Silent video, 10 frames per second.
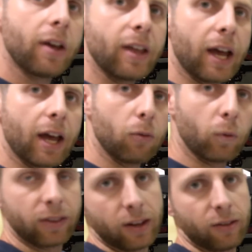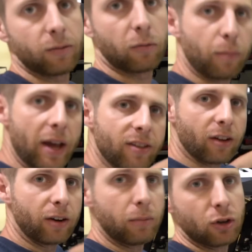Then with this space
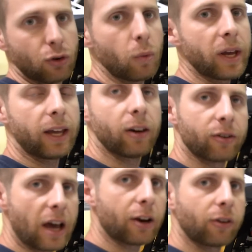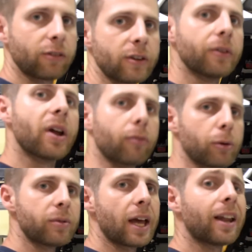in between, there's actually still enough
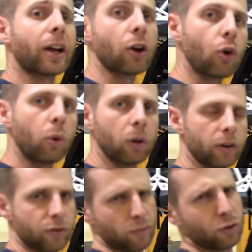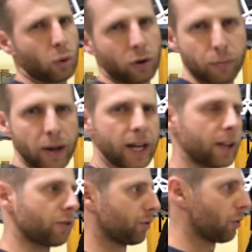room to get like a cooler and some storage
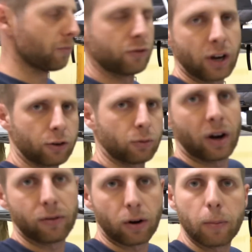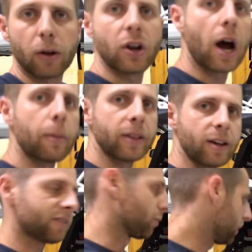bins or throw some chairs or whatever up on top of
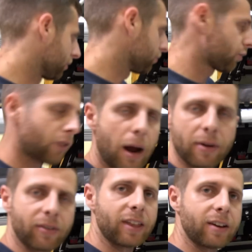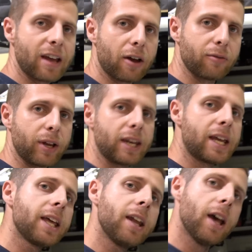this, and we can strap everything down if we
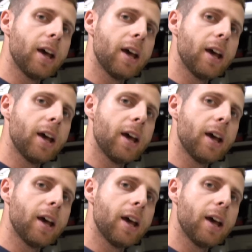need.